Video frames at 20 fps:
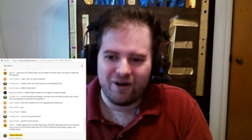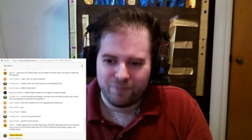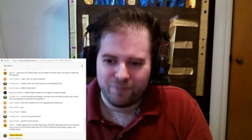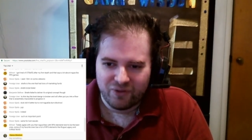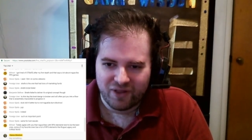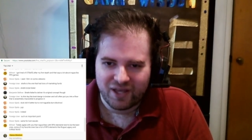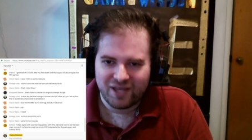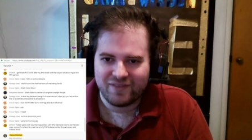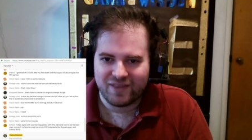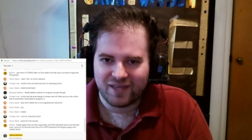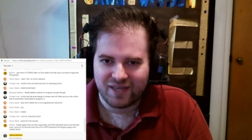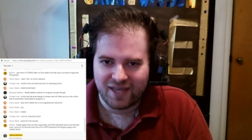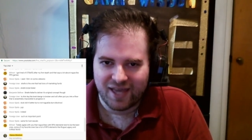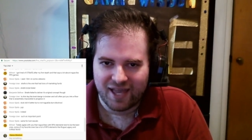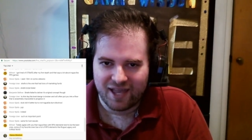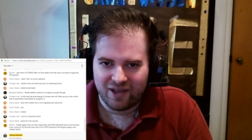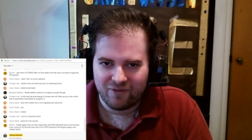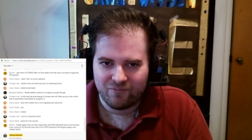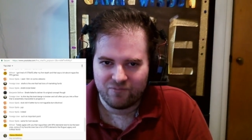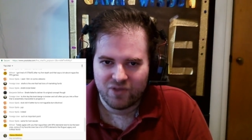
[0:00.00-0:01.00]
to play the
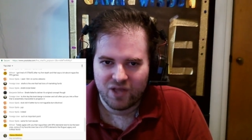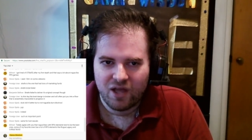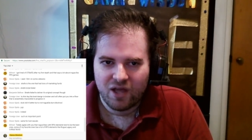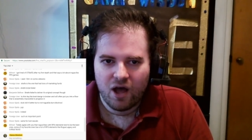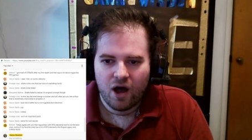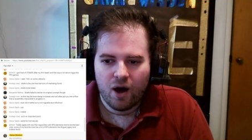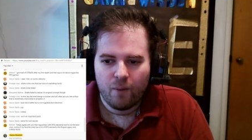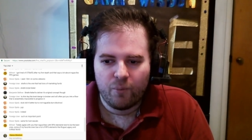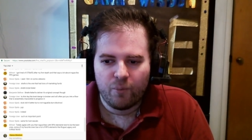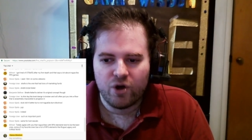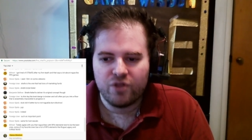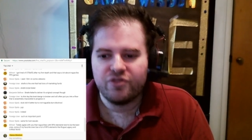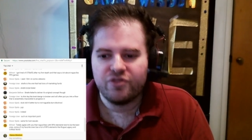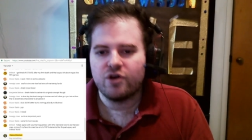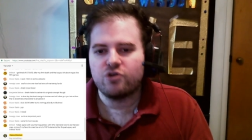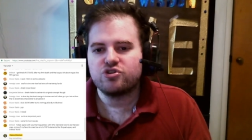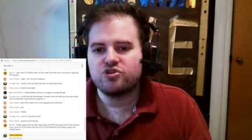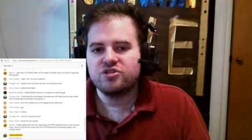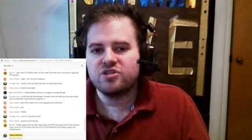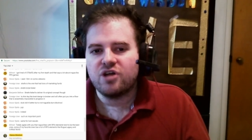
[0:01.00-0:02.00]
game, but
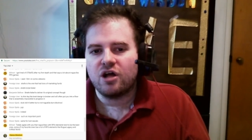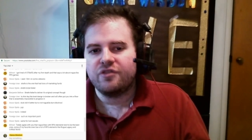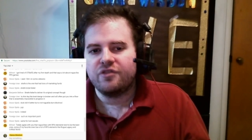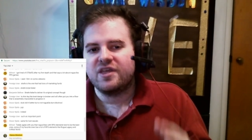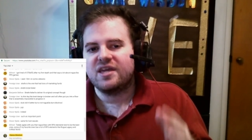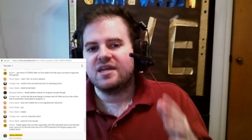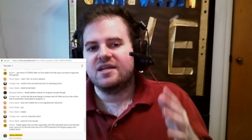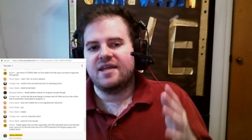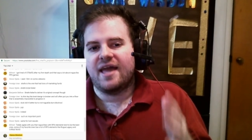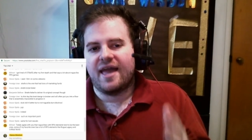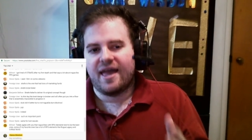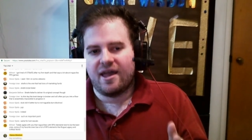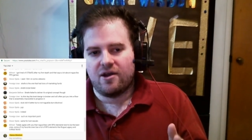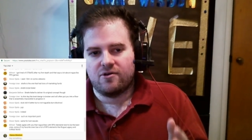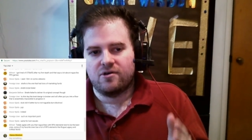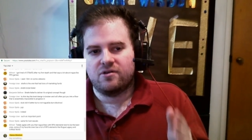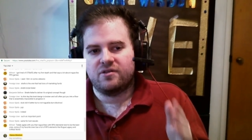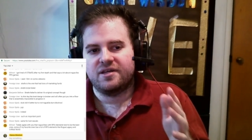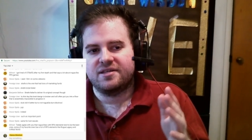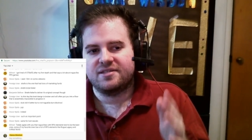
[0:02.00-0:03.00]
there's nothing
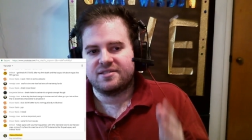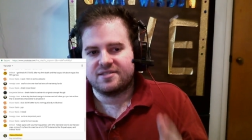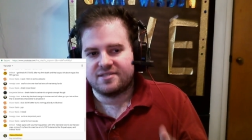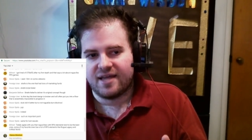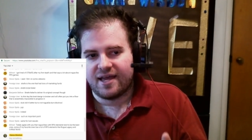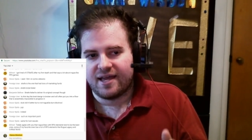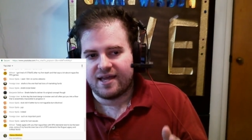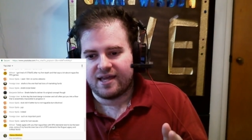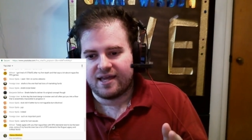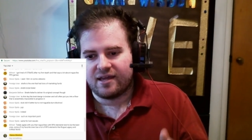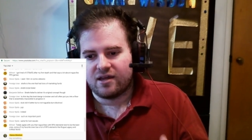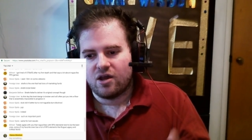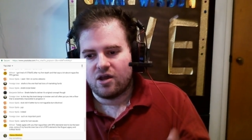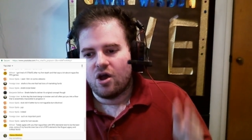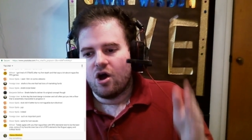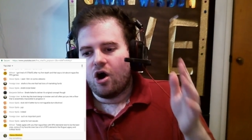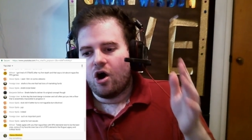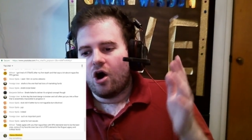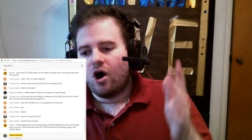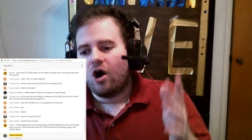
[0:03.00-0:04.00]
inherently saying,
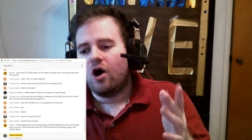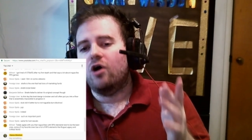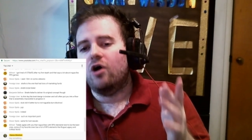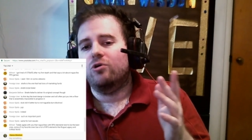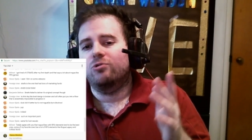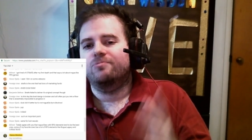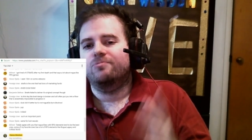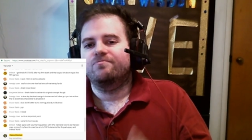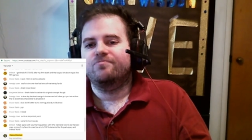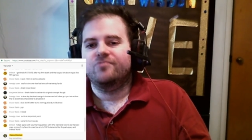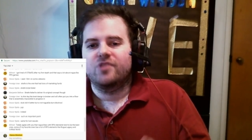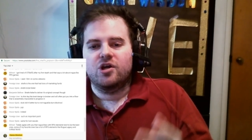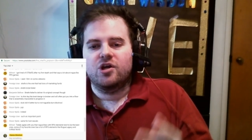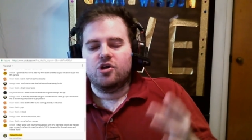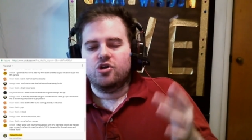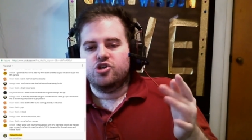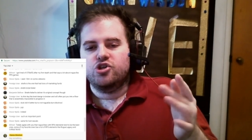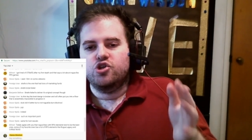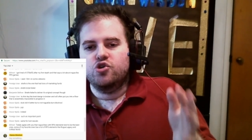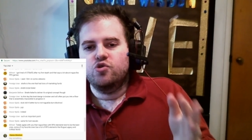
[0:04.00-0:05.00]
oh,
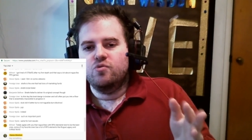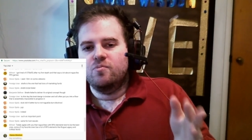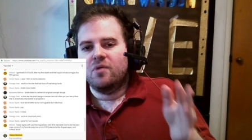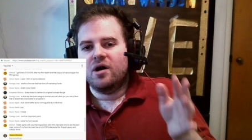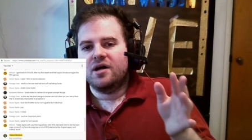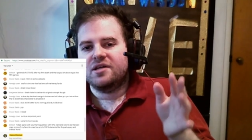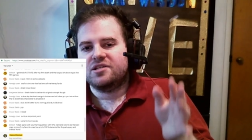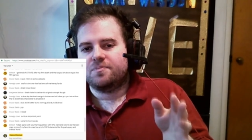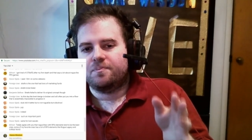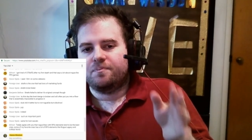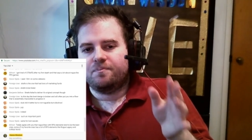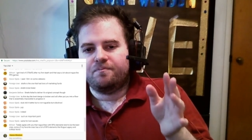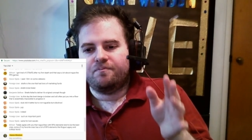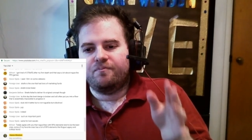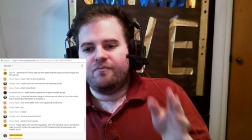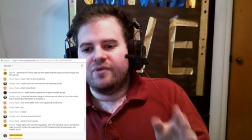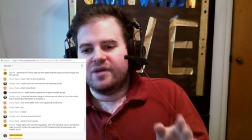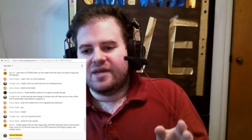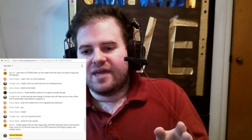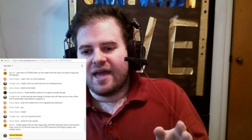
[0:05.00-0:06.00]
you must
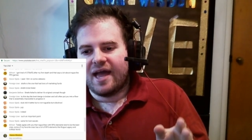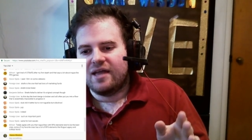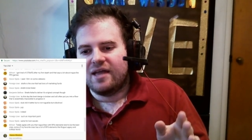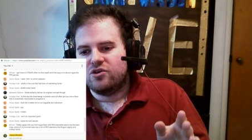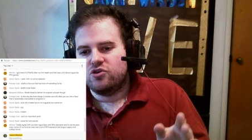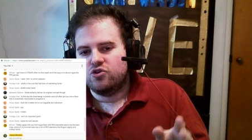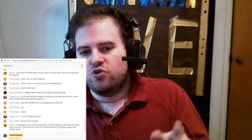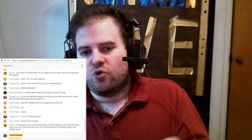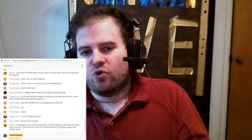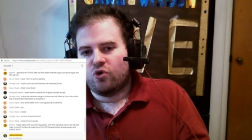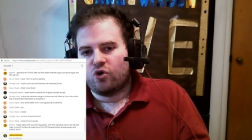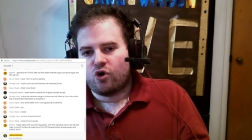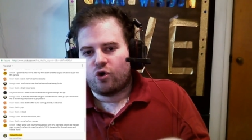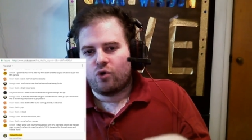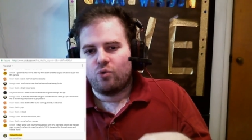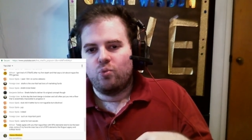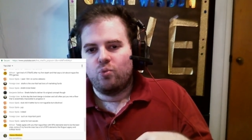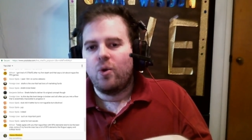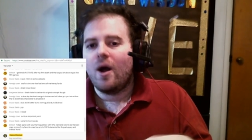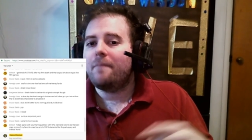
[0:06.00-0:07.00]
get your
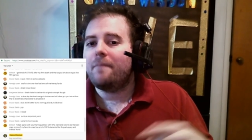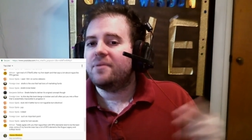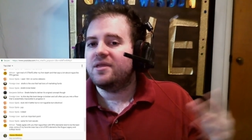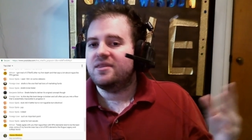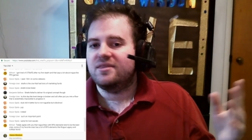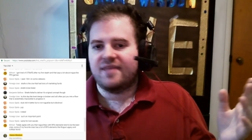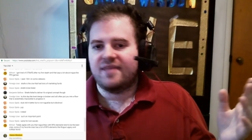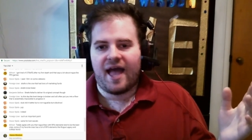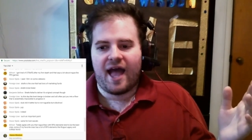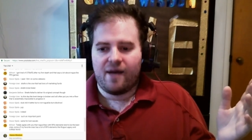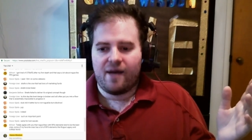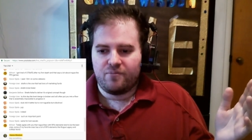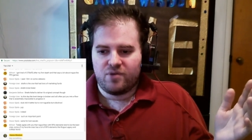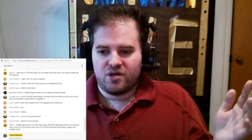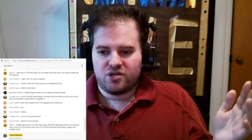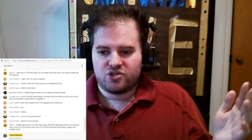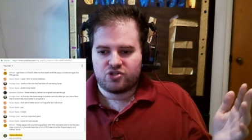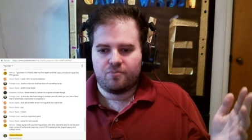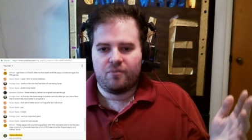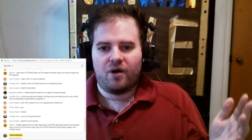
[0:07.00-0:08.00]
weapon
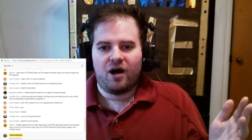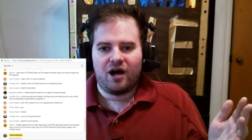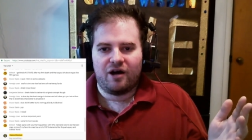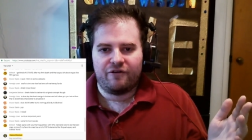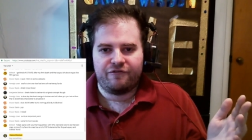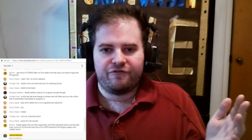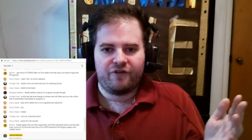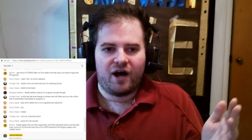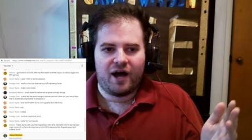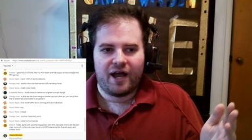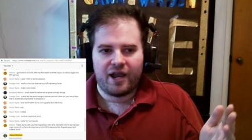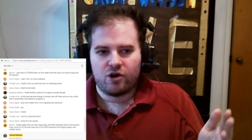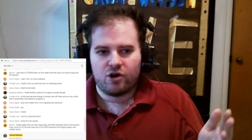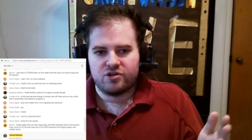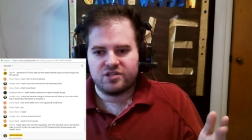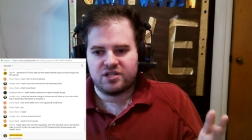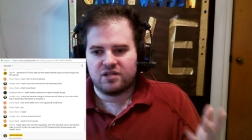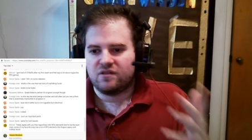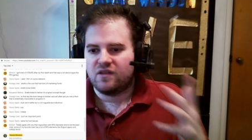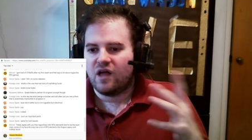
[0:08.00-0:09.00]
damage modifier
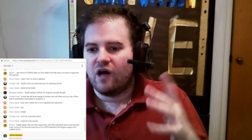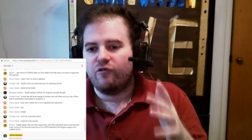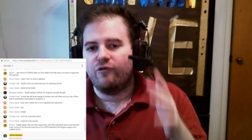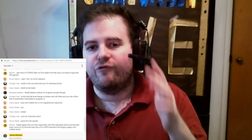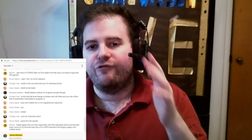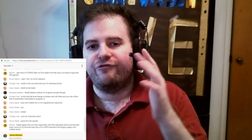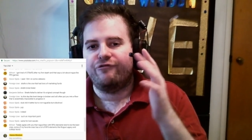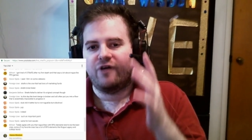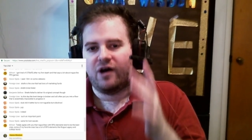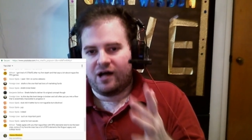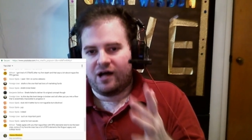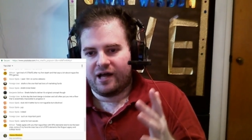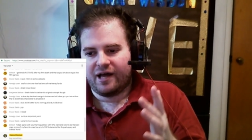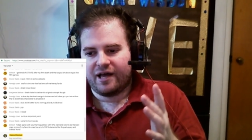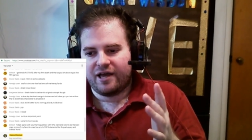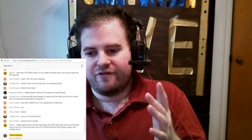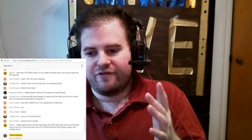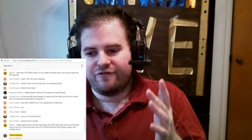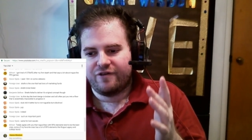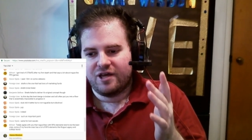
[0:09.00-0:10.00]
to level
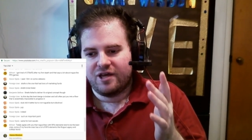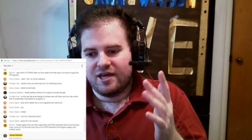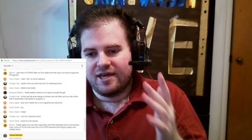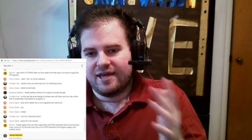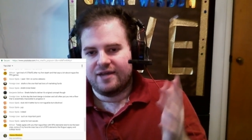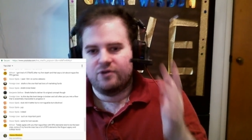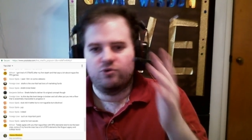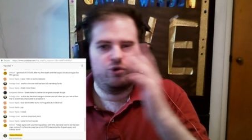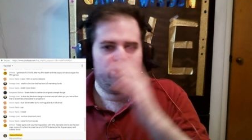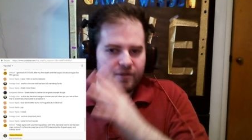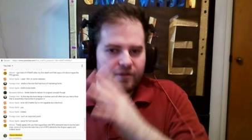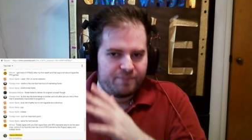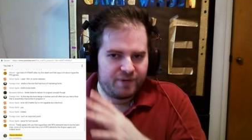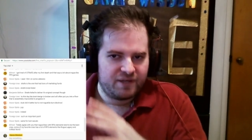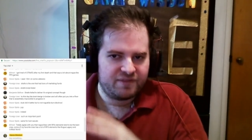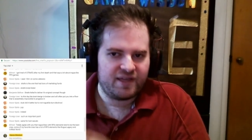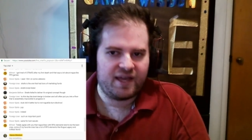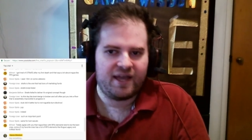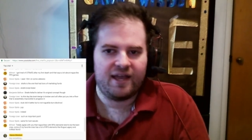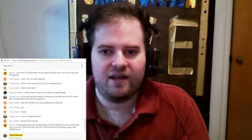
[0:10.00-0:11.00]
five in order to
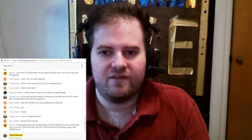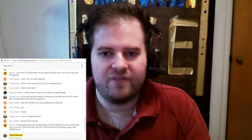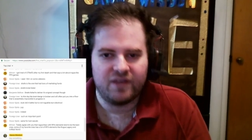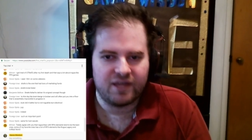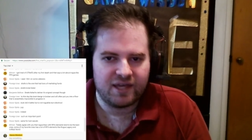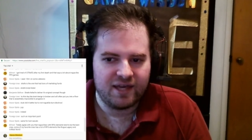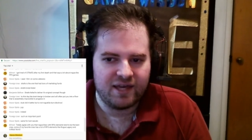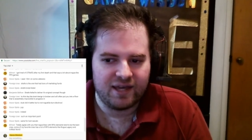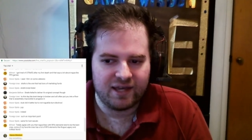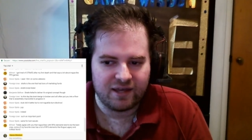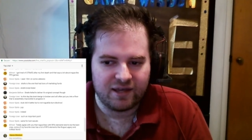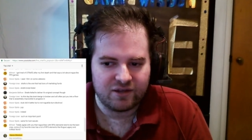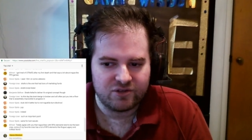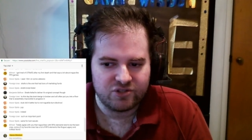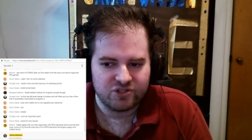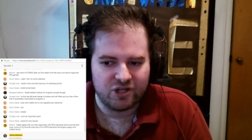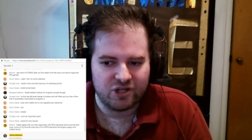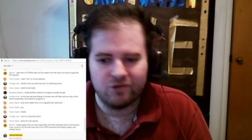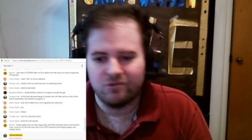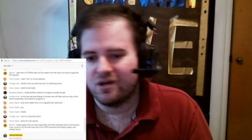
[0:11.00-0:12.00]
beat the Hand of the King.
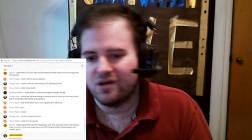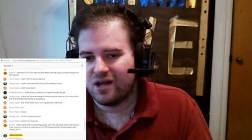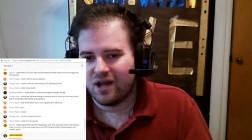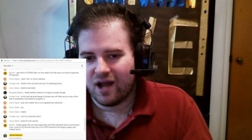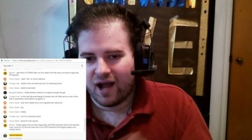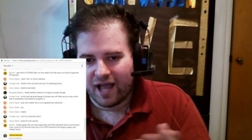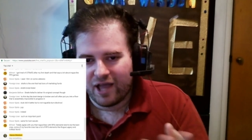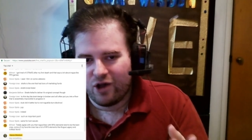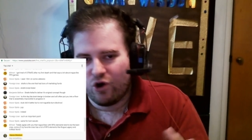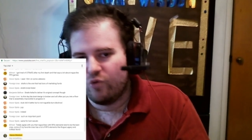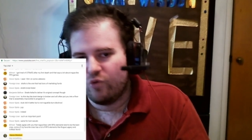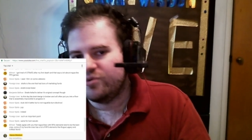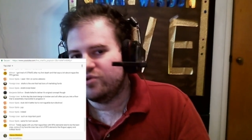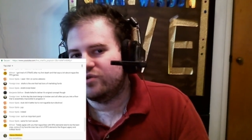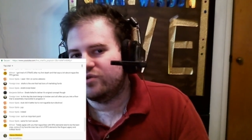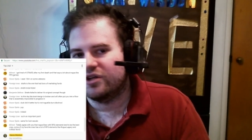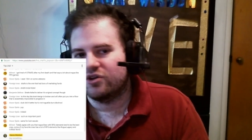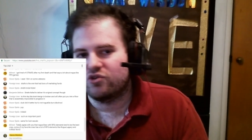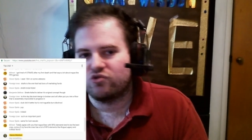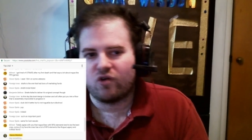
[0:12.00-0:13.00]
So I hope you
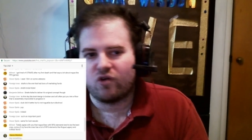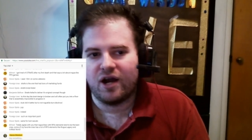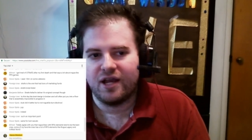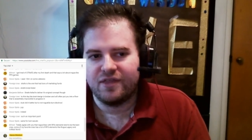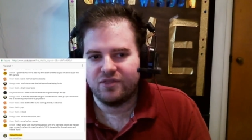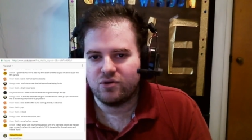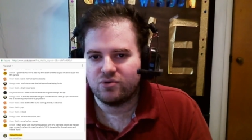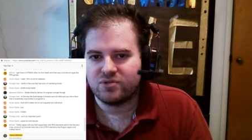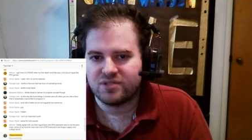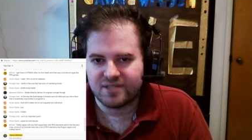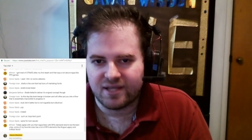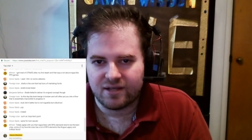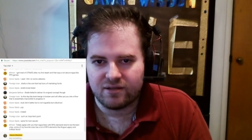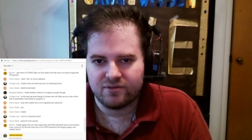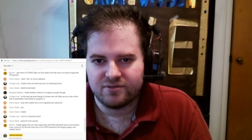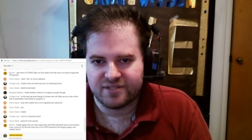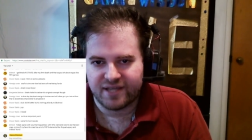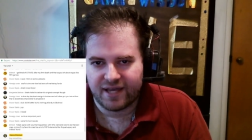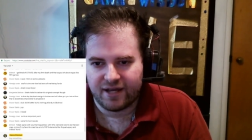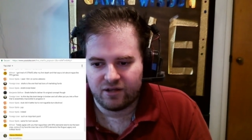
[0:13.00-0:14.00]
can grind those
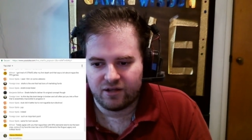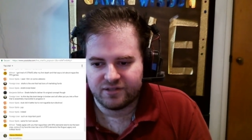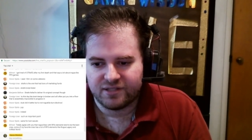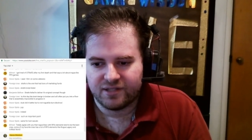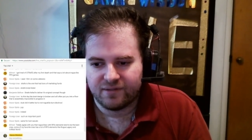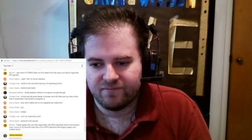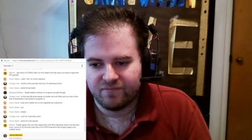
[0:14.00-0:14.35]
cells out.